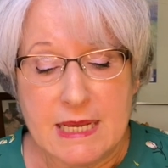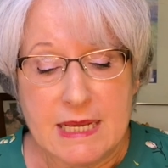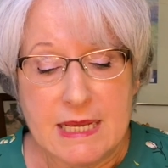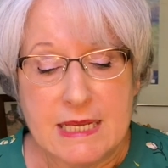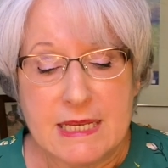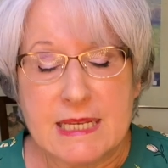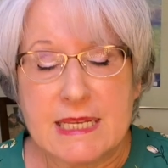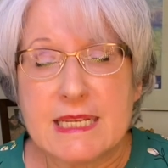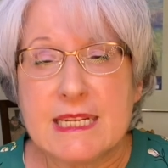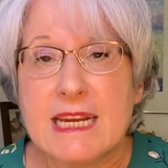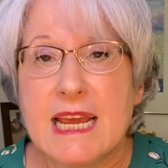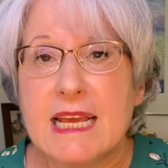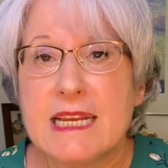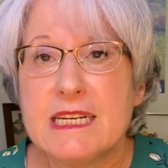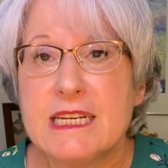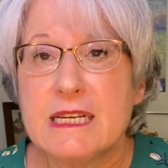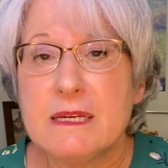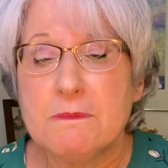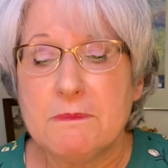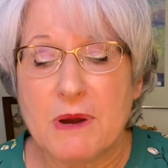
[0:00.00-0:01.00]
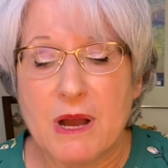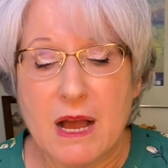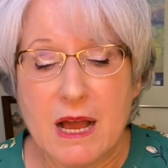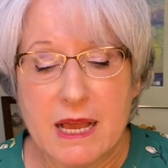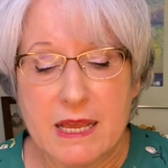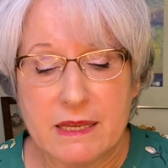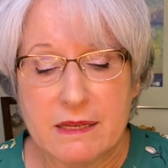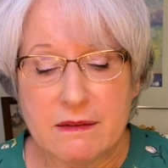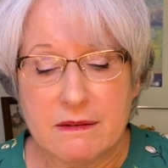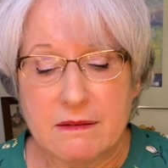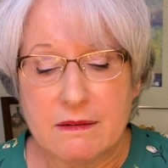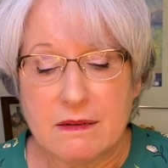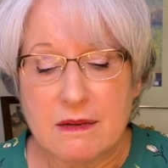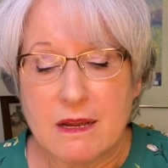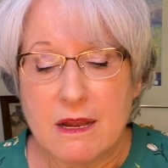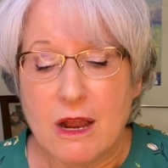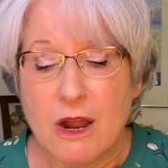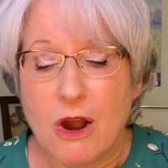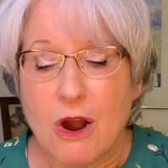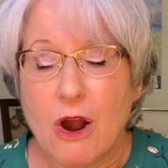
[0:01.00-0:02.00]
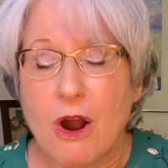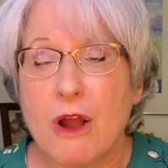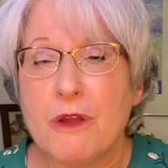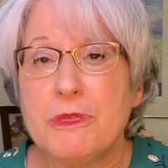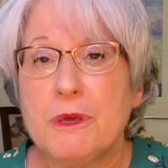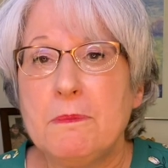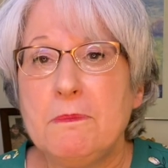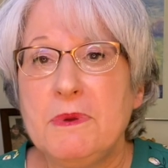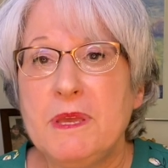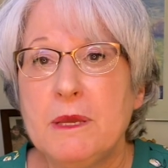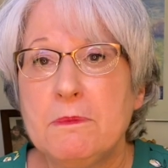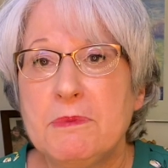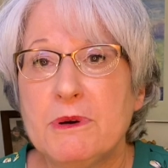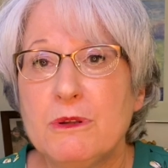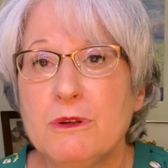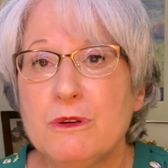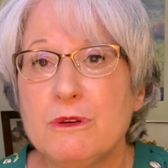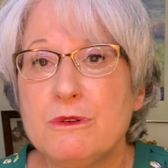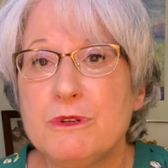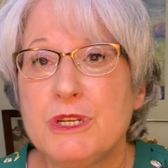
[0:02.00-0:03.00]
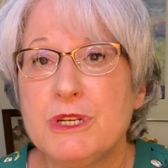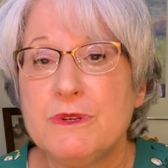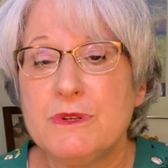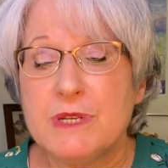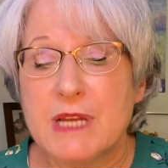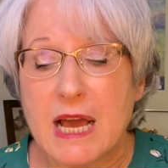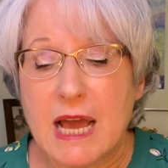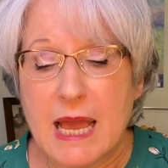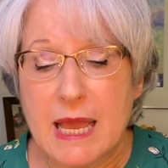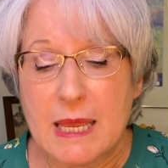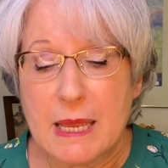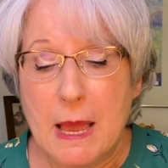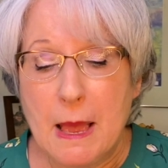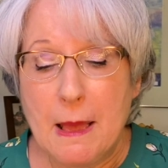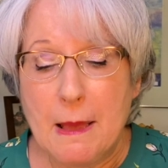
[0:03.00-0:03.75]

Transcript: Standing by are the people who deny